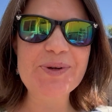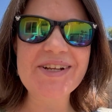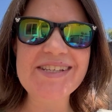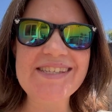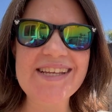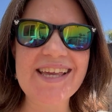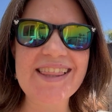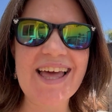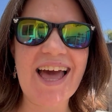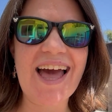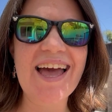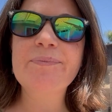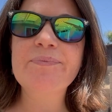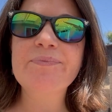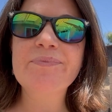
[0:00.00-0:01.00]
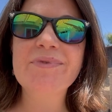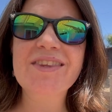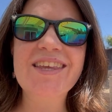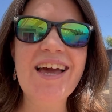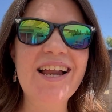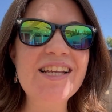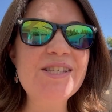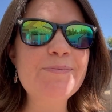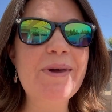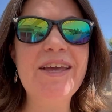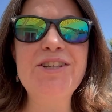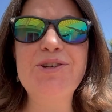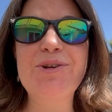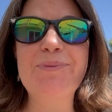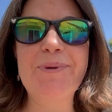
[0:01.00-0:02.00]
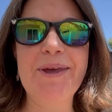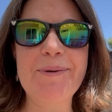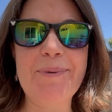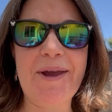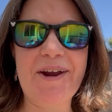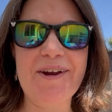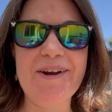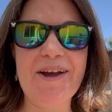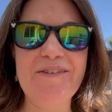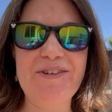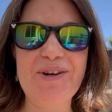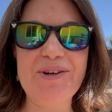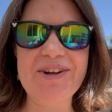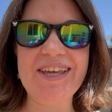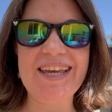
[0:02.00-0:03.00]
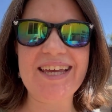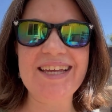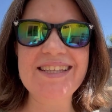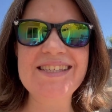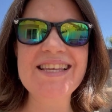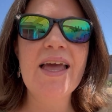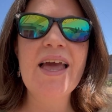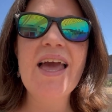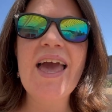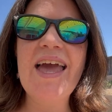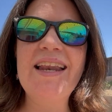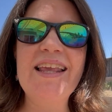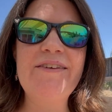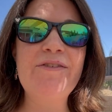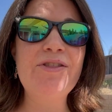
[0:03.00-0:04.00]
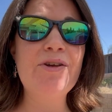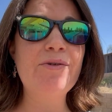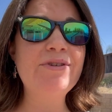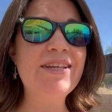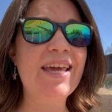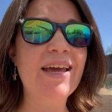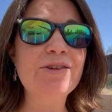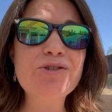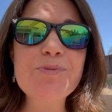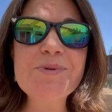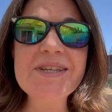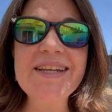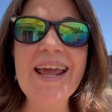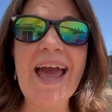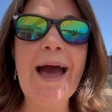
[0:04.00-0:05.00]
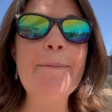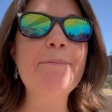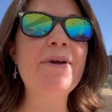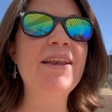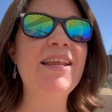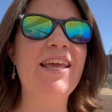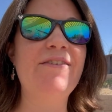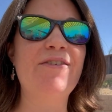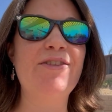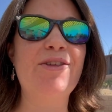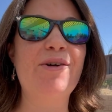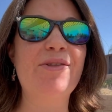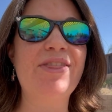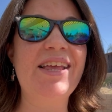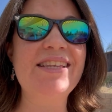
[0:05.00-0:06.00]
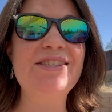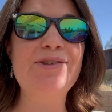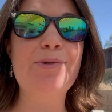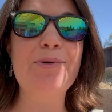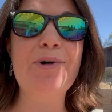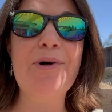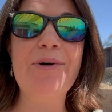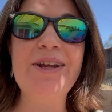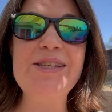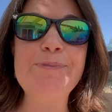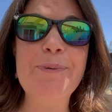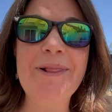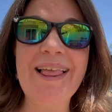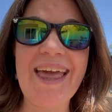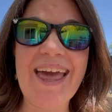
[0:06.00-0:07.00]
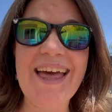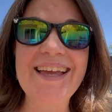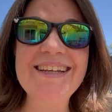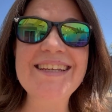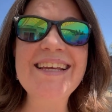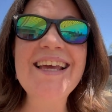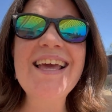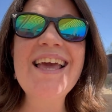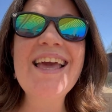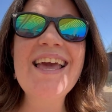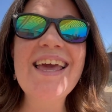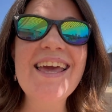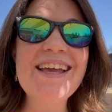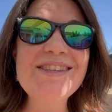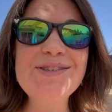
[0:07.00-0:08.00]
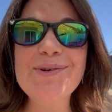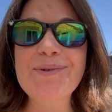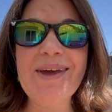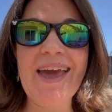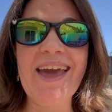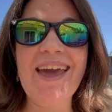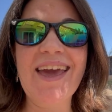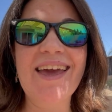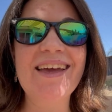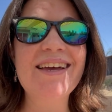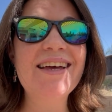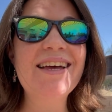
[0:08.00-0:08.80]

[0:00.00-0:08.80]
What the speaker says: to say that God has made you to be a parent of your kids, and even though tantrums can happen, even though things don't go as planned, it's okay.